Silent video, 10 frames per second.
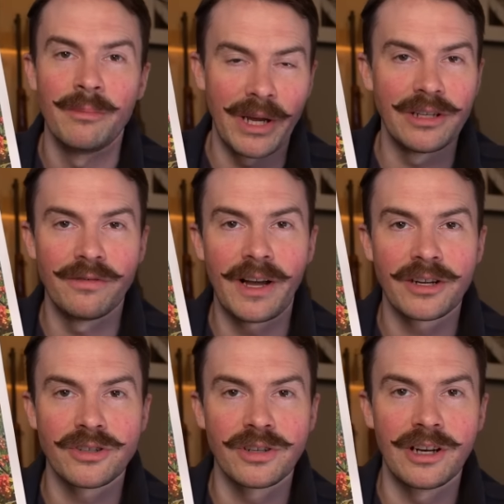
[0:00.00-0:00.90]

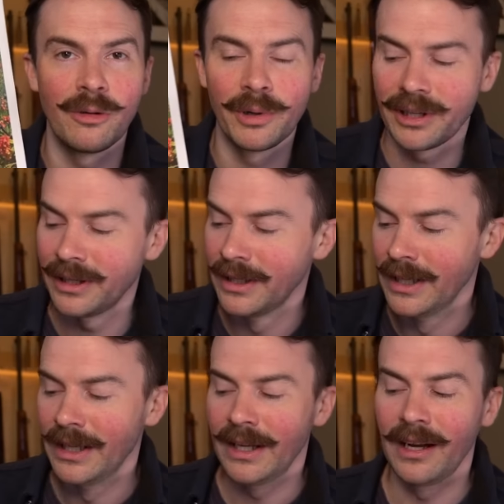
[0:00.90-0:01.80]
manufactured in Alberta,
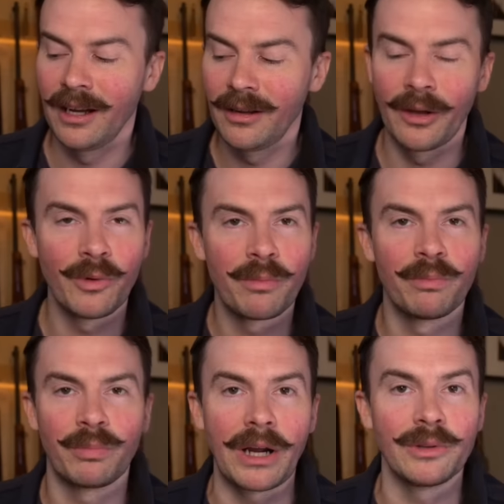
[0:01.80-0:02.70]
and we
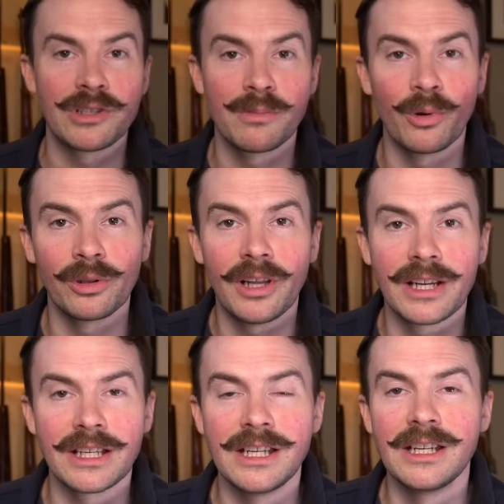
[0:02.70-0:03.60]
proudly support a
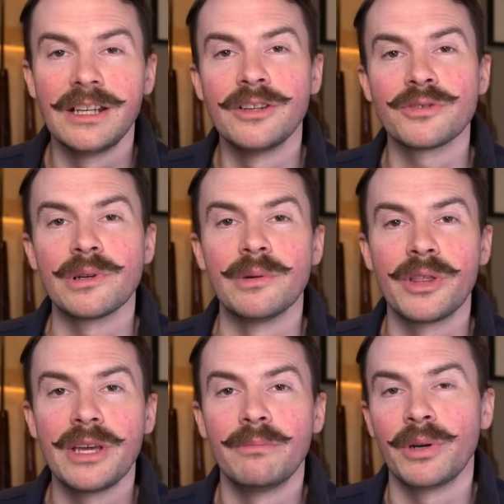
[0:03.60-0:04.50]
lot of Canadian industry
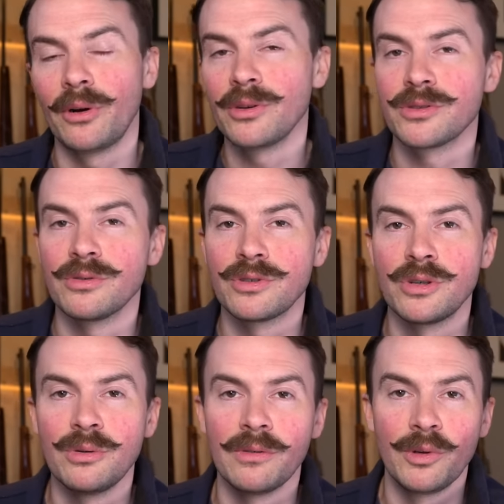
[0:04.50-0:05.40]
within, but also
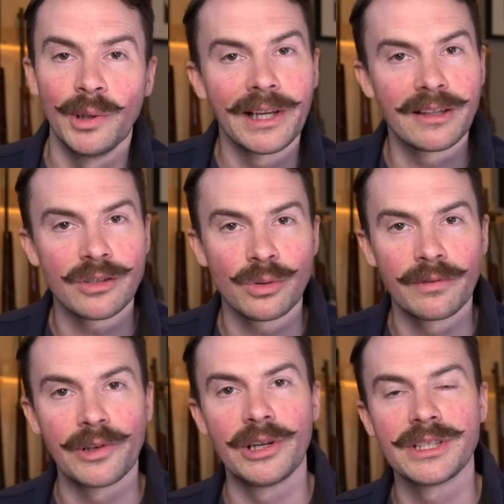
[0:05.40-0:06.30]
too, if you like this sort
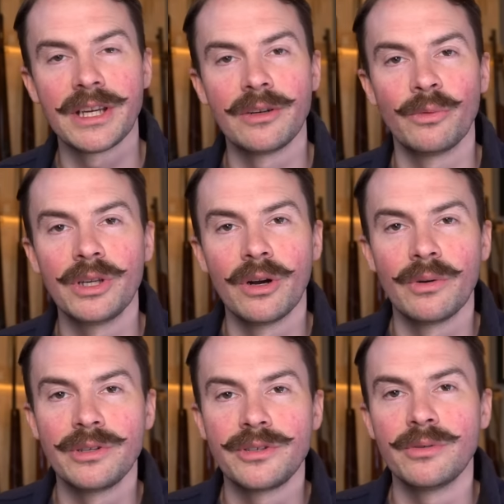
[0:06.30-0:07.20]
of content, we
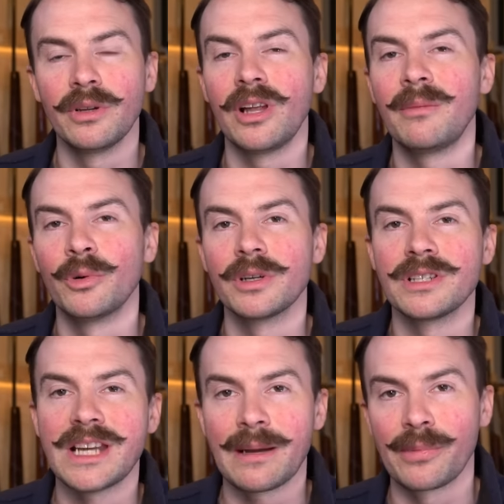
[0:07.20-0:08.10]
go into a lot more
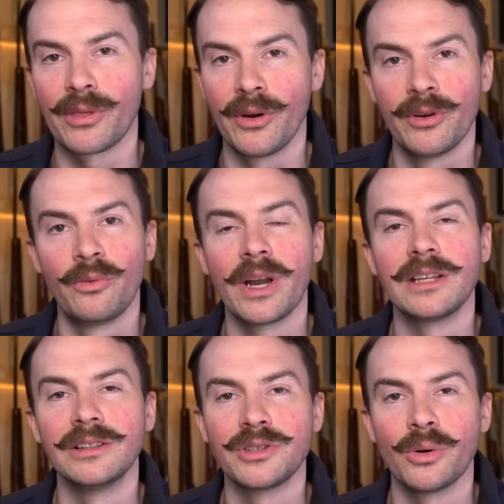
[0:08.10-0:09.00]
depth on
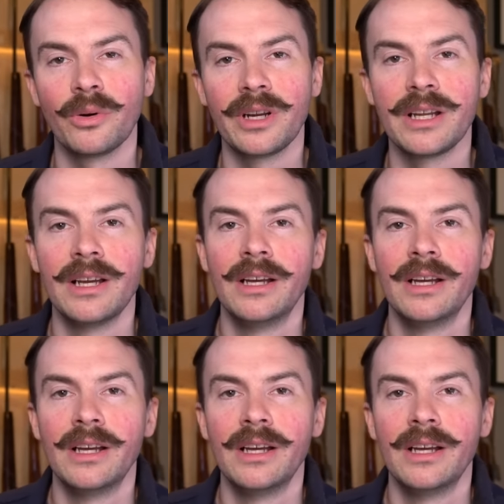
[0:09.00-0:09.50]
regulatory,